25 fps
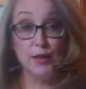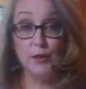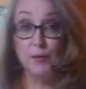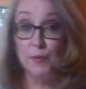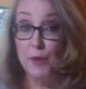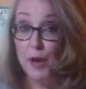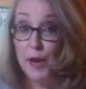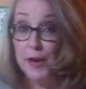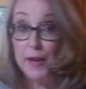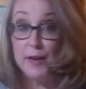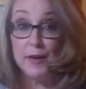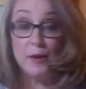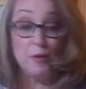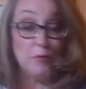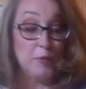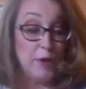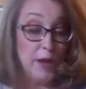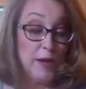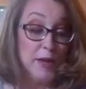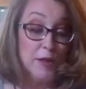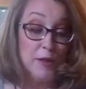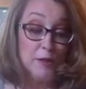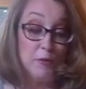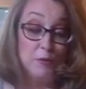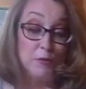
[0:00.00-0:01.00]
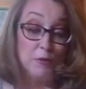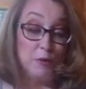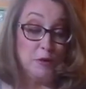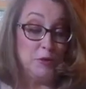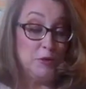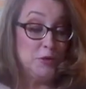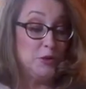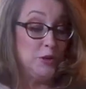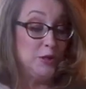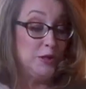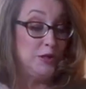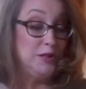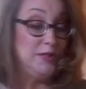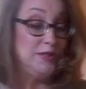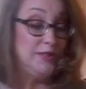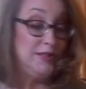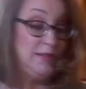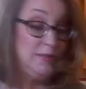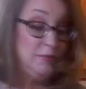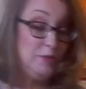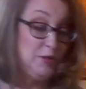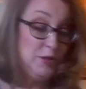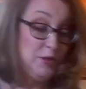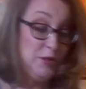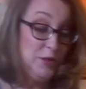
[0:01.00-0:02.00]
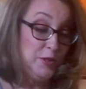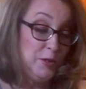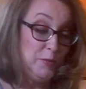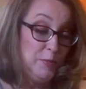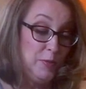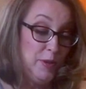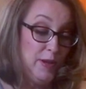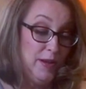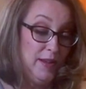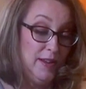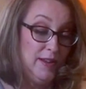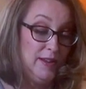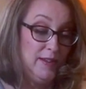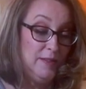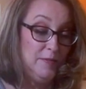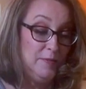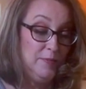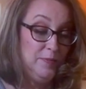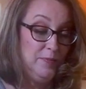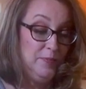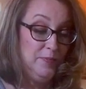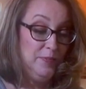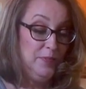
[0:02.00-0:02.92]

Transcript: you make a regular grilled cheese sandwich in a pan.